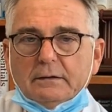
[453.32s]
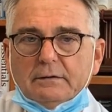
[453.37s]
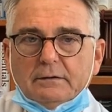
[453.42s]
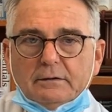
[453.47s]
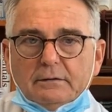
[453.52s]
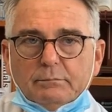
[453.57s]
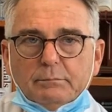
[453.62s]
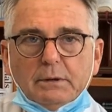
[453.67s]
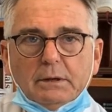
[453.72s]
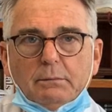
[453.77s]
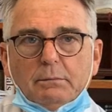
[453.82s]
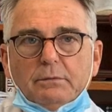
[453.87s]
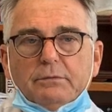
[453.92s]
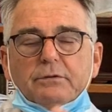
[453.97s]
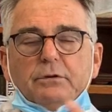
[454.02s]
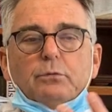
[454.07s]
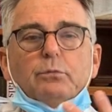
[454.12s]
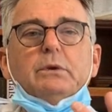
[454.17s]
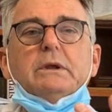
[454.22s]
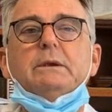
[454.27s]
to be able
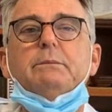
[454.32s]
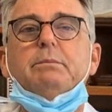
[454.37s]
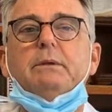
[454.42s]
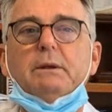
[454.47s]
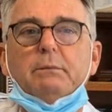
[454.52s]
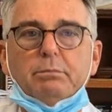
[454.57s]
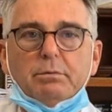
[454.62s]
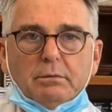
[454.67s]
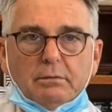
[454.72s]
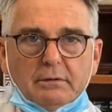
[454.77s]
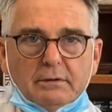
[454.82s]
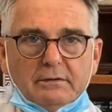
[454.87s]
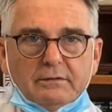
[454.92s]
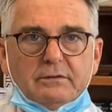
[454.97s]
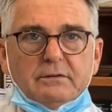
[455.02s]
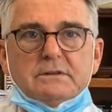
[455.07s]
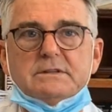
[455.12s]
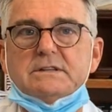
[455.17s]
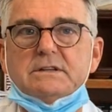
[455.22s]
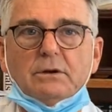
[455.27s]
to read people and
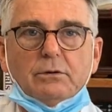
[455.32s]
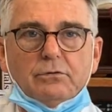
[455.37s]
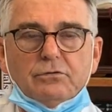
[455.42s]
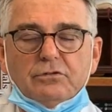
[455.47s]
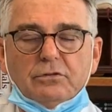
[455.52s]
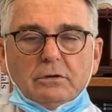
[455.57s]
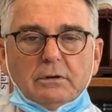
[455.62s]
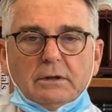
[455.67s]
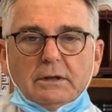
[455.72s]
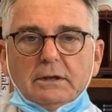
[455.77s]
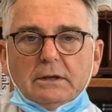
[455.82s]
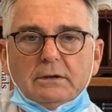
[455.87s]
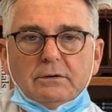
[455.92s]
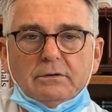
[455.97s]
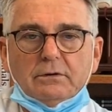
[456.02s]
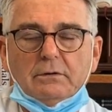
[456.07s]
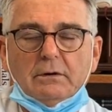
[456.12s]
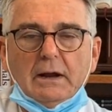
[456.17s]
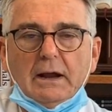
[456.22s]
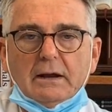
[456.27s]
to socially
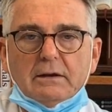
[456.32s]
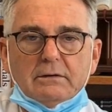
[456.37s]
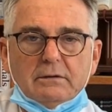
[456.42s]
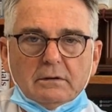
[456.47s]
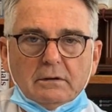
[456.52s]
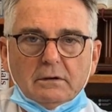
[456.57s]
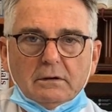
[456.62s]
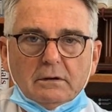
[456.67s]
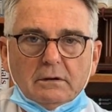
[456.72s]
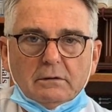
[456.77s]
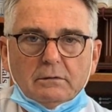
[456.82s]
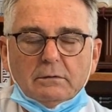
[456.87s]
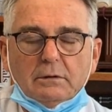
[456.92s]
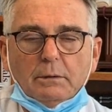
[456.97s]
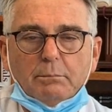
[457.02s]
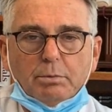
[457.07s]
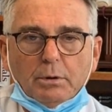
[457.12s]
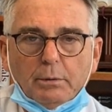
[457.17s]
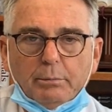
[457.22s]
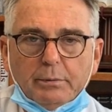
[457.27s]
interact
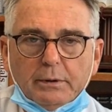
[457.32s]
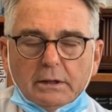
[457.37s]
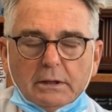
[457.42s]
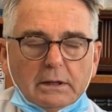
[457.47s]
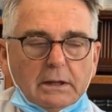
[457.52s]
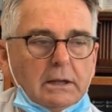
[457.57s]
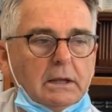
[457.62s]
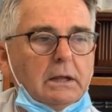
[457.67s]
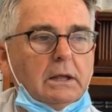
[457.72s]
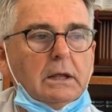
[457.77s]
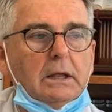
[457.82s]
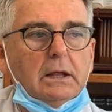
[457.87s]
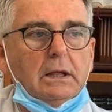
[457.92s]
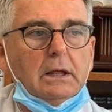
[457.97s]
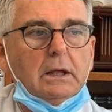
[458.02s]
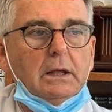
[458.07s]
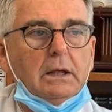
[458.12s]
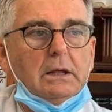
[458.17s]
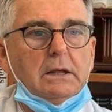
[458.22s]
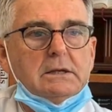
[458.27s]
appropriately.
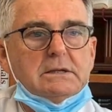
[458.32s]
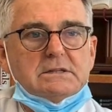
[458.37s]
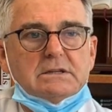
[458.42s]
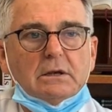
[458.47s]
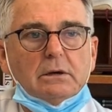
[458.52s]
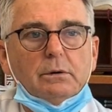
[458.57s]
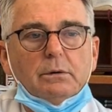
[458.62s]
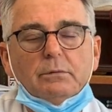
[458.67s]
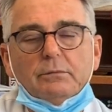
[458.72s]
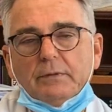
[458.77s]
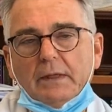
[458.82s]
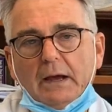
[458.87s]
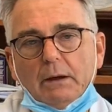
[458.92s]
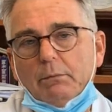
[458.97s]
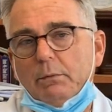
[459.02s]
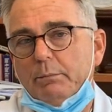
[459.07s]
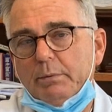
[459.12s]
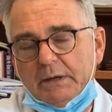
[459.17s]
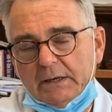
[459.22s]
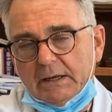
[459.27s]
So that
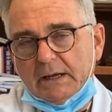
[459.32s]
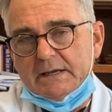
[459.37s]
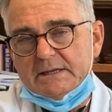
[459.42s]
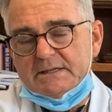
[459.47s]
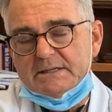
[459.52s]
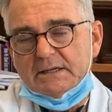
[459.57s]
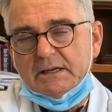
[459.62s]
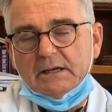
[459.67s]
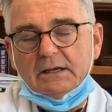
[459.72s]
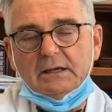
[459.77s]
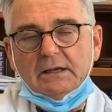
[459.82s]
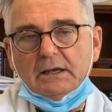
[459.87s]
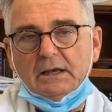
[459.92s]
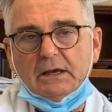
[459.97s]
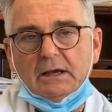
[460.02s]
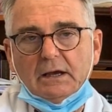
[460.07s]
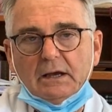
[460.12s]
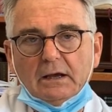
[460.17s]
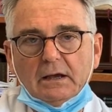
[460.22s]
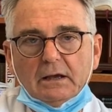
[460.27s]
would be a nice thing
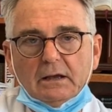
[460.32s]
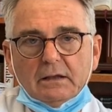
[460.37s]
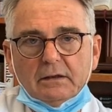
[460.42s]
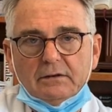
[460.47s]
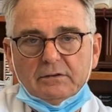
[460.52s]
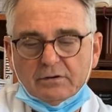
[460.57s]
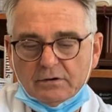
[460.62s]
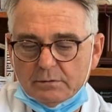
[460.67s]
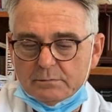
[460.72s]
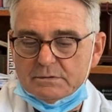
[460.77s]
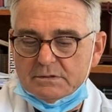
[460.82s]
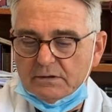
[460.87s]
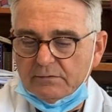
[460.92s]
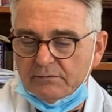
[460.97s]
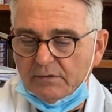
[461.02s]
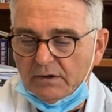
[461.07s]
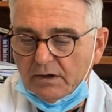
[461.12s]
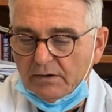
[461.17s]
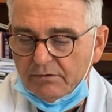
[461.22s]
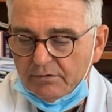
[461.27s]
in terms
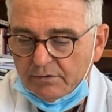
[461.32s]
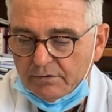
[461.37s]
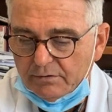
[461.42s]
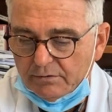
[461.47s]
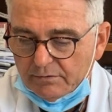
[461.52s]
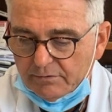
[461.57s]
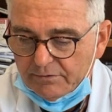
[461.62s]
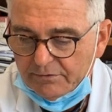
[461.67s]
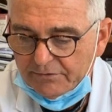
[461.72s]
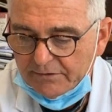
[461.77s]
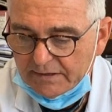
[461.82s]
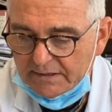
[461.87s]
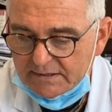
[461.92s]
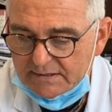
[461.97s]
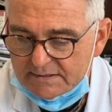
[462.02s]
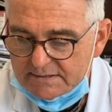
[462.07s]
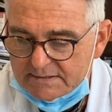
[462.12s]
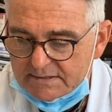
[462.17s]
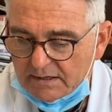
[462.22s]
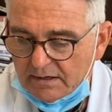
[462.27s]
of other
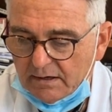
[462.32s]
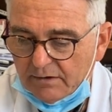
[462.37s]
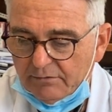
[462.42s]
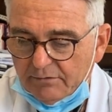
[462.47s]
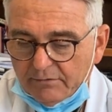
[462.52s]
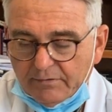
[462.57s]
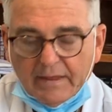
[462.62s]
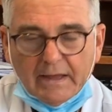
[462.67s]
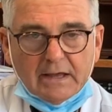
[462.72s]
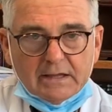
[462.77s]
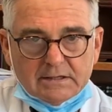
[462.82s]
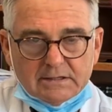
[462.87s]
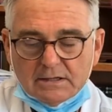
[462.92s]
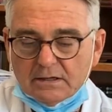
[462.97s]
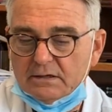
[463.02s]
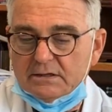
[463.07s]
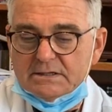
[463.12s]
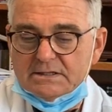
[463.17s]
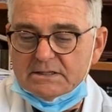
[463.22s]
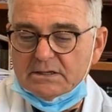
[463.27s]
things other than
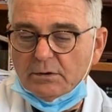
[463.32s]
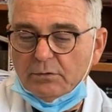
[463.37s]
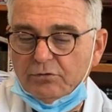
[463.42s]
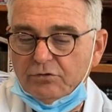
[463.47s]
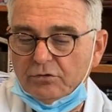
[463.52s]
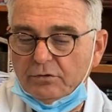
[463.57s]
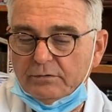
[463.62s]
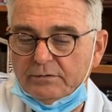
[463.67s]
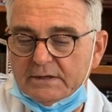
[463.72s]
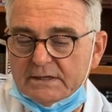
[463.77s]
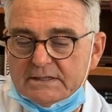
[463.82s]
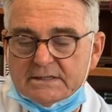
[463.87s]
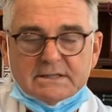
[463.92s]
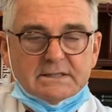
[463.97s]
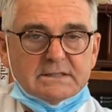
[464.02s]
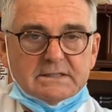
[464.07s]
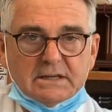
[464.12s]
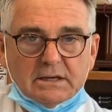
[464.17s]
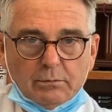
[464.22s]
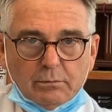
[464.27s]
social
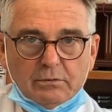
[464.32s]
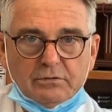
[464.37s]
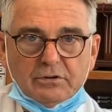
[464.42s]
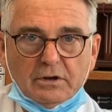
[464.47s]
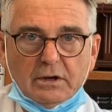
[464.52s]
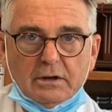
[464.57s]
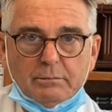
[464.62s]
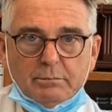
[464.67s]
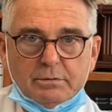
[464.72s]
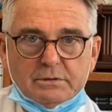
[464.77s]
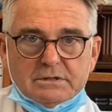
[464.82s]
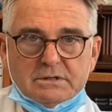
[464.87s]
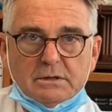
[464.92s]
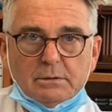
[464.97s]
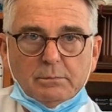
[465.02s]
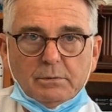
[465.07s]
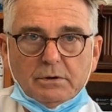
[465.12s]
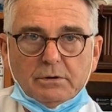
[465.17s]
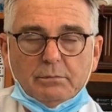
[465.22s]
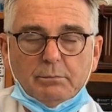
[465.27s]
distancing, which I
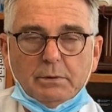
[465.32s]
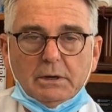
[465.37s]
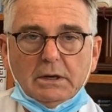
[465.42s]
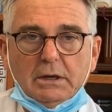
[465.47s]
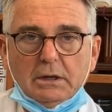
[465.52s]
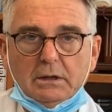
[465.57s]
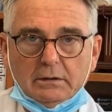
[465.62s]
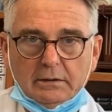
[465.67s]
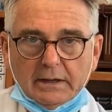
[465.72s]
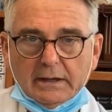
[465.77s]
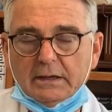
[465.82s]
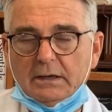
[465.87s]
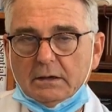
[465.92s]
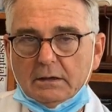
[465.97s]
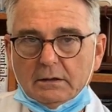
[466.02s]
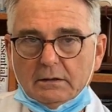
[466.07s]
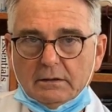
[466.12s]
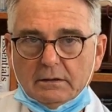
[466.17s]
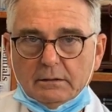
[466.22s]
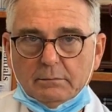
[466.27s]
presume you're meaning like
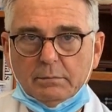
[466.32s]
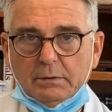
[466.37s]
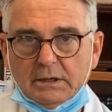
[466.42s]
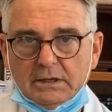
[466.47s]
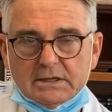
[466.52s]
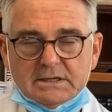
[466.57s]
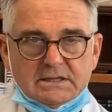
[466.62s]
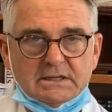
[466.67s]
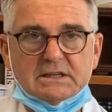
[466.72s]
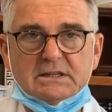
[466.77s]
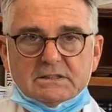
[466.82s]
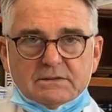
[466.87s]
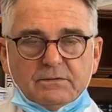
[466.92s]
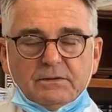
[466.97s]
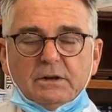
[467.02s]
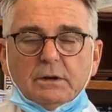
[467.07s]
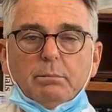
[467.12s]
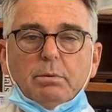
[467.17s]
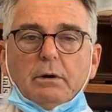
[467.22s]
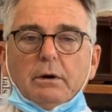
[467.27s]
they being 6
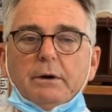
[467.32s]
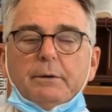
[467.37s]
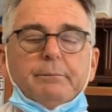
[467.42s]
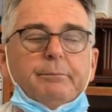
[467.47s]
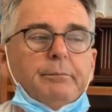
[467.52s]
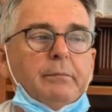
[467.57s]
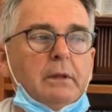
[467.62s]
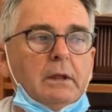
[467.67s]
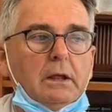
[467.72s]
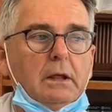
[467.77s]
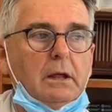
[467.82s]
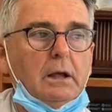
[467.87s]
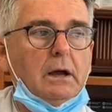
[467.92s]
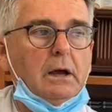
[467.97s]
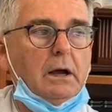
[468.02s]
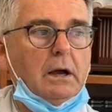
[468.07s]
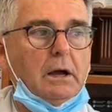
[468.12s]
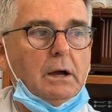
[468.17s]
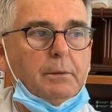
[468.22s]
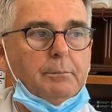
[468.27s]
feet apart.
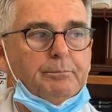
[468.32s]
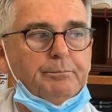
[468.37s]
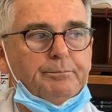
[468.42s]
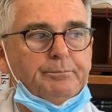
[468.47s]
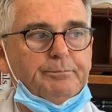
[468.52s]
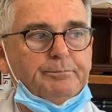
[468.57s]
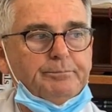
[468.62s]
But